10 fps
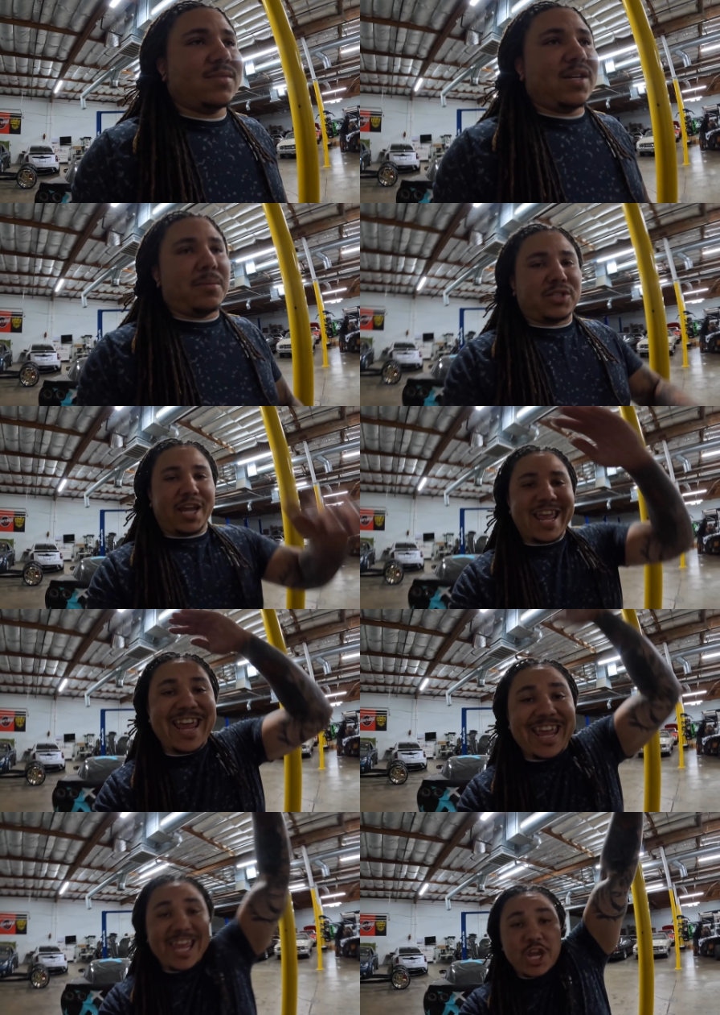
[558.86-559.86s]
up to
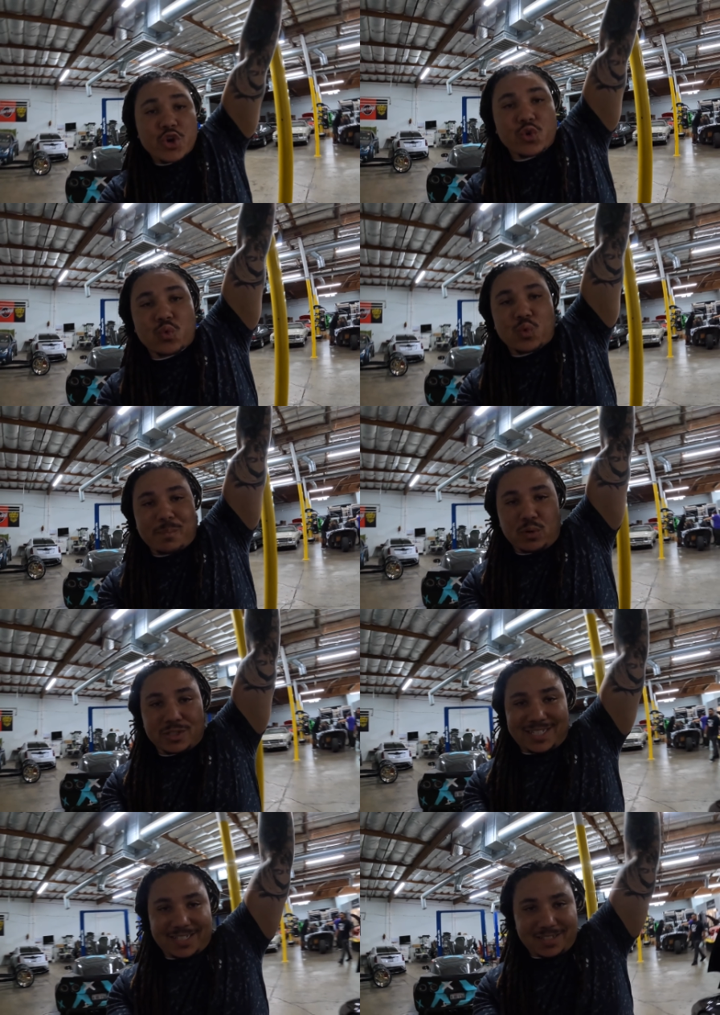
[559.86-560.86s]
here with
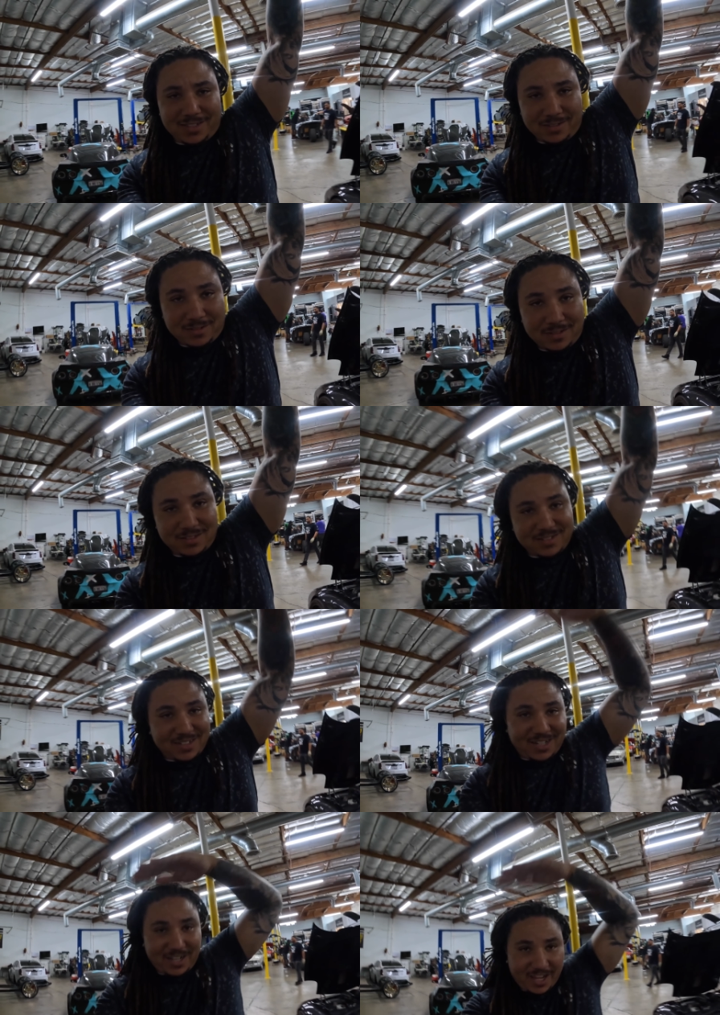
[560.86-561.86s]
bullshit.
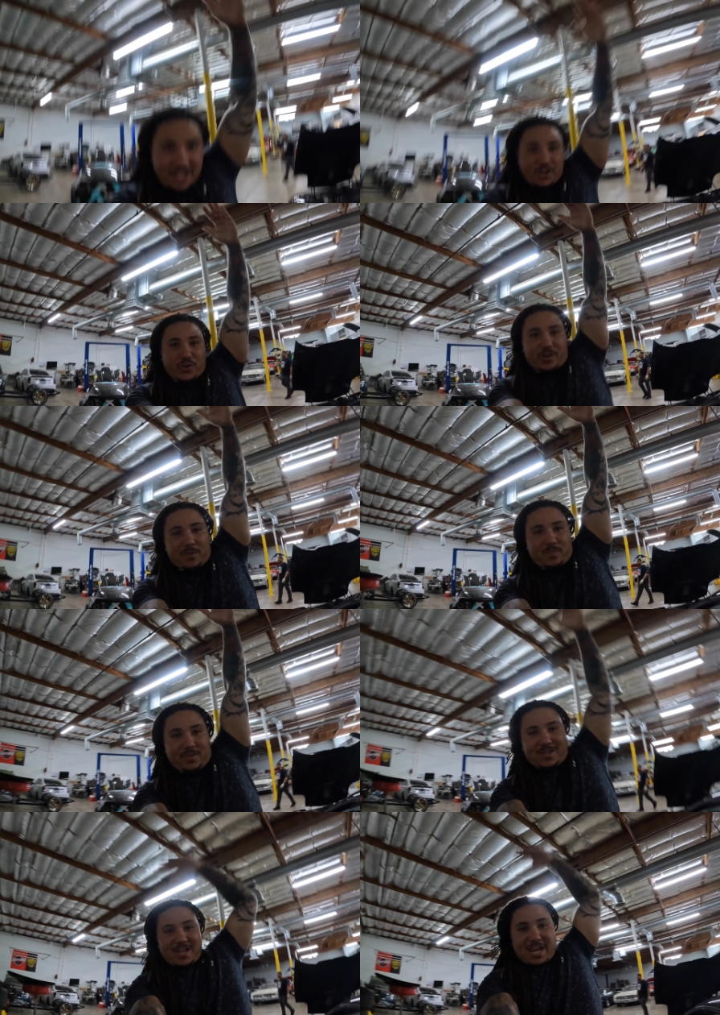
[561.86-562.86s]
Here, y'all,
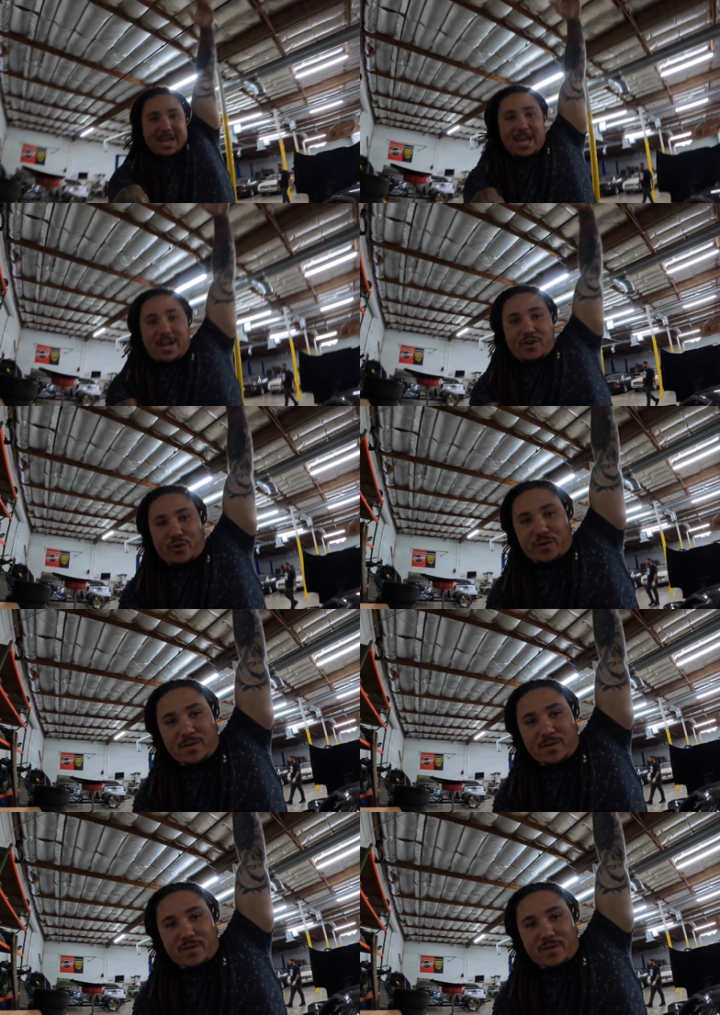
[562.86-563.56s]
here.